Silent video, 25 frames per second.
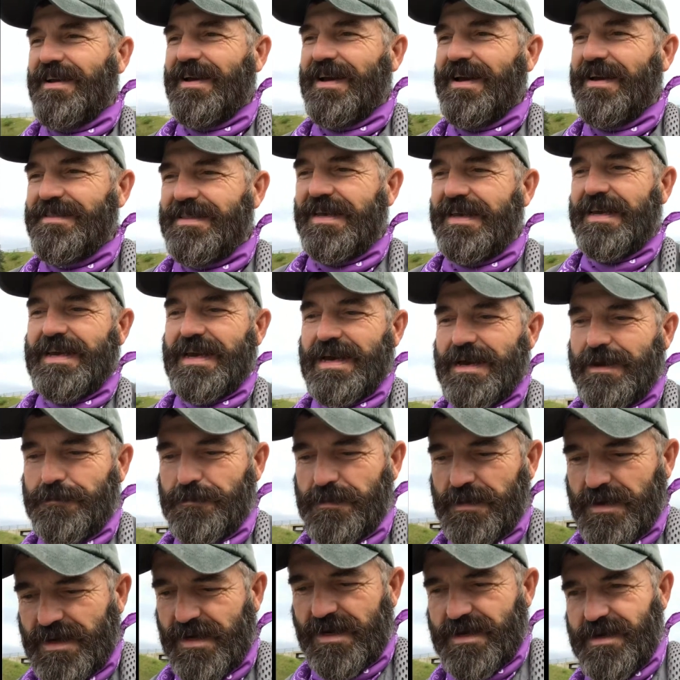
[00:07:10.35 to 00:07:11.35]
I think
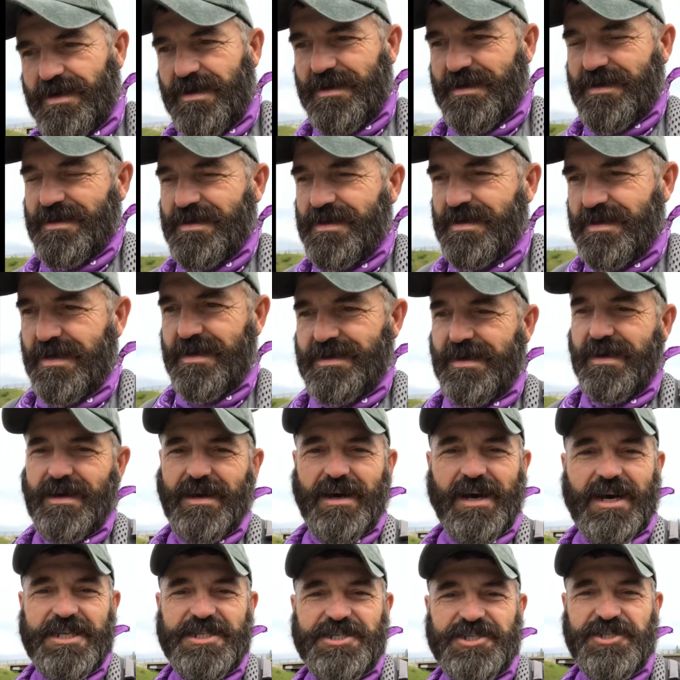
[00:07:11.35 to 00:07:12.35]
I'm
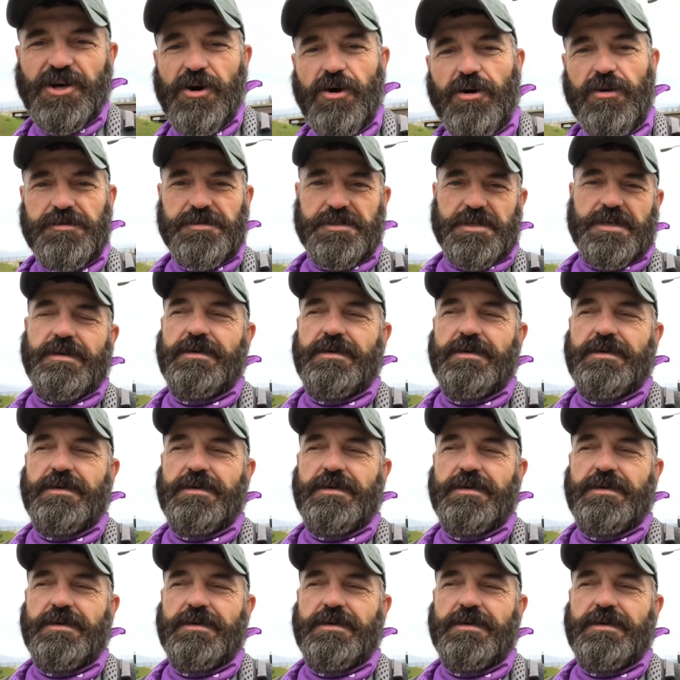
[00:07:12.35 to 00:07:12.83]
adult,